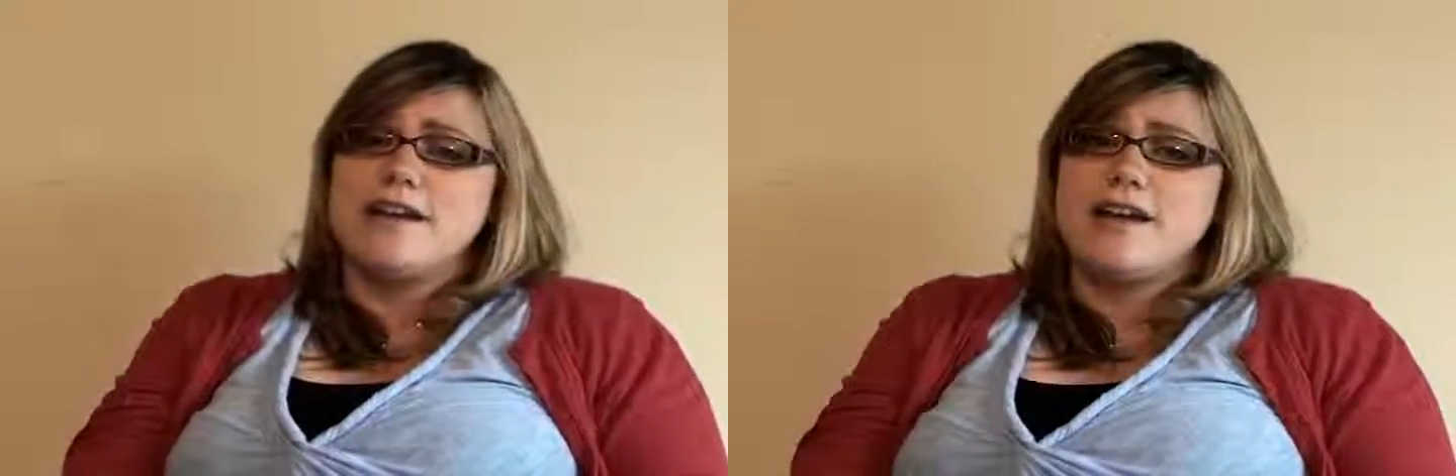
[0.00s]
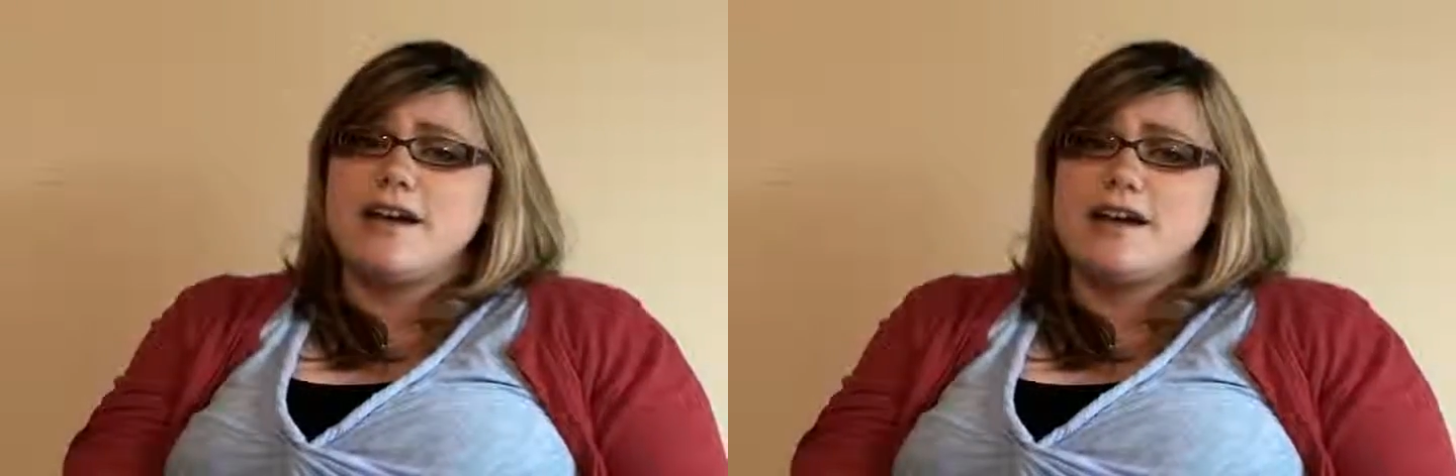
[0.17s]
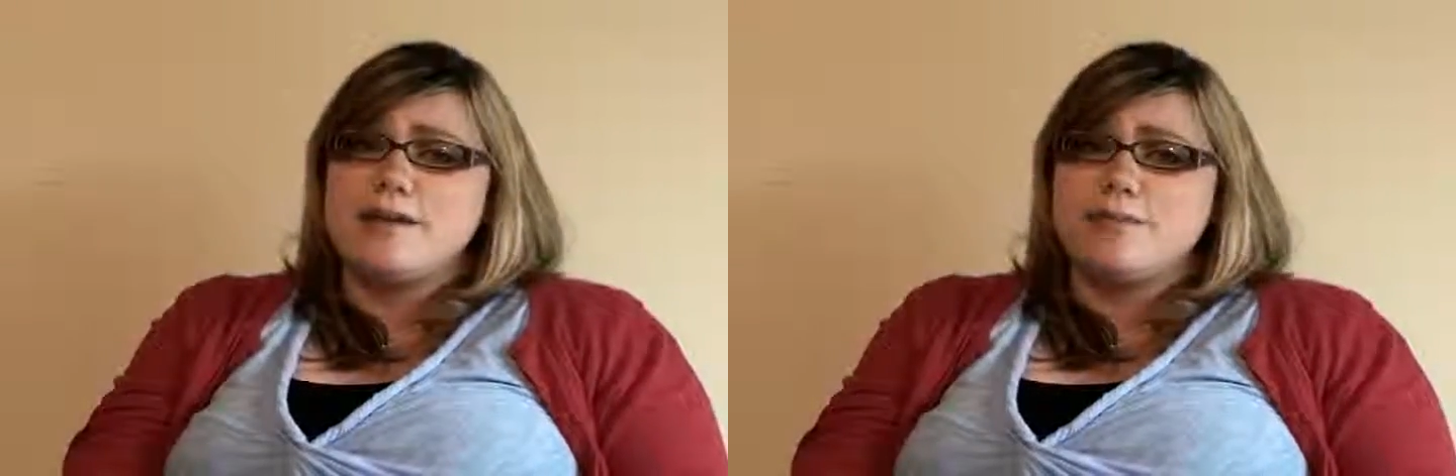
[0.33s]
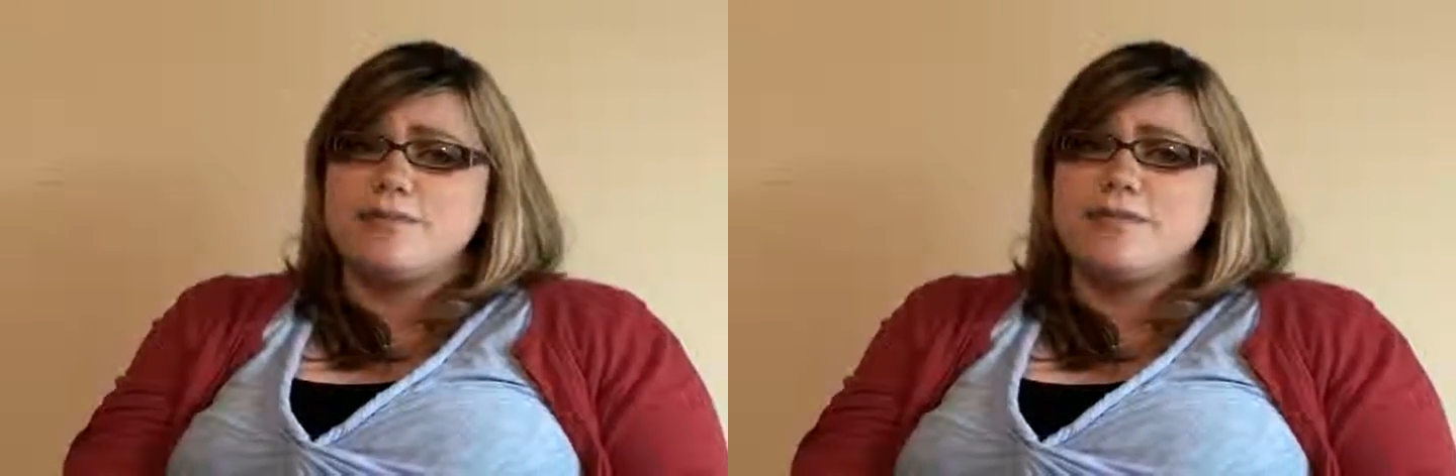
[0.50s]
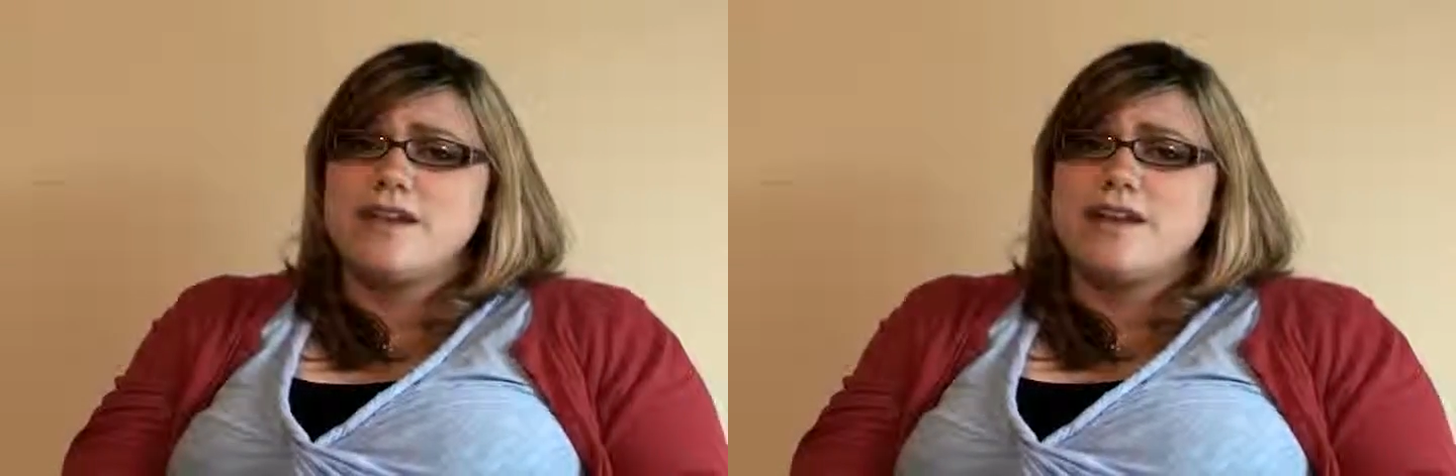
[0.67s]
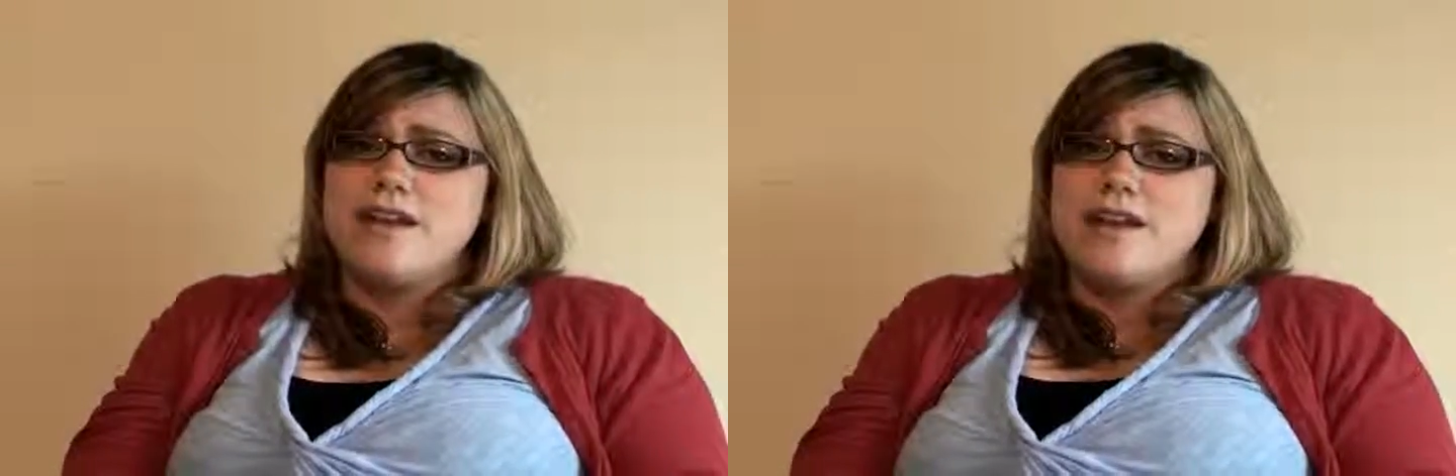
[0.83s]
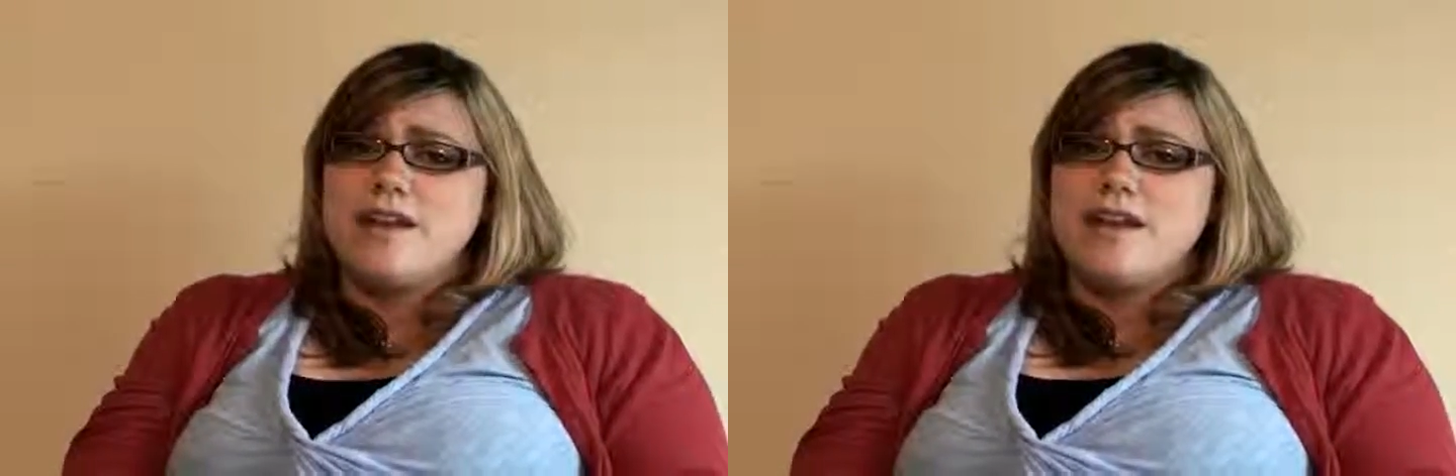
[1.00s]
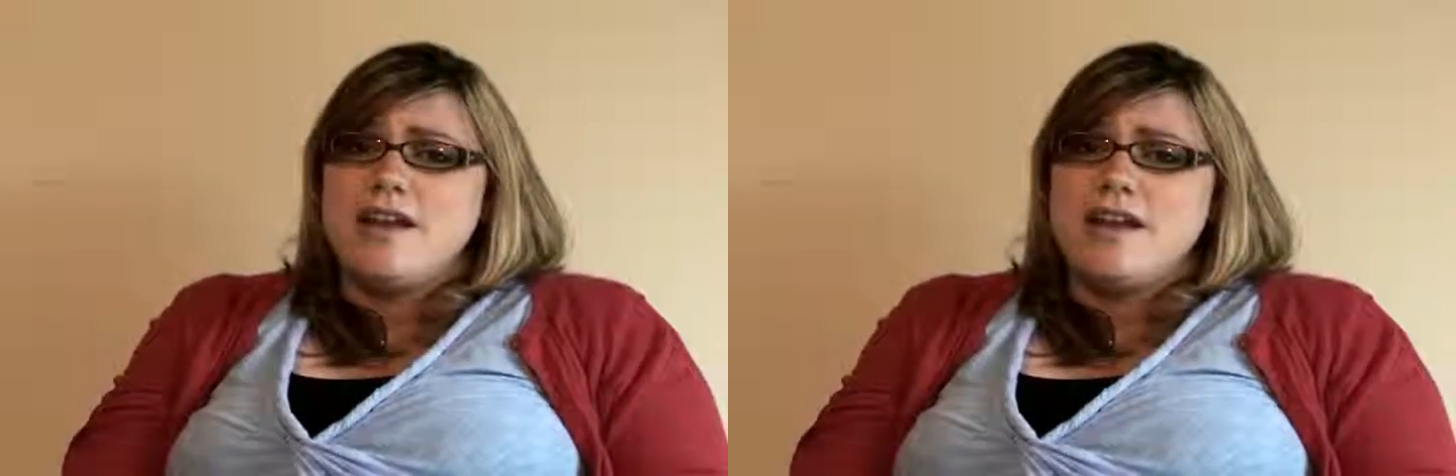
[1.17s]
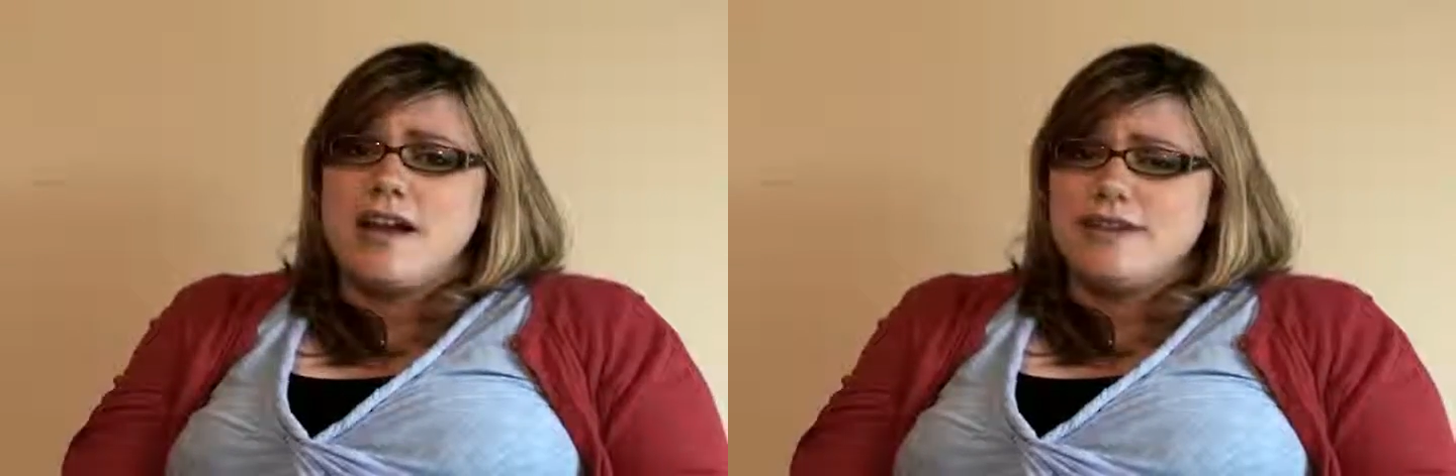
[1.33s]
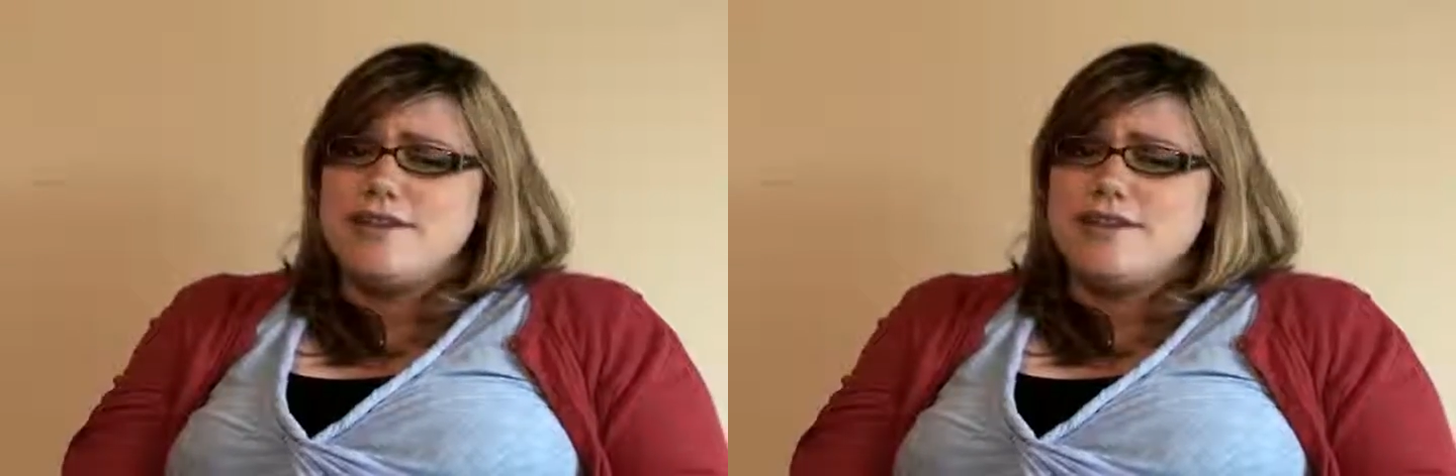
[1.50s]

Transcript: I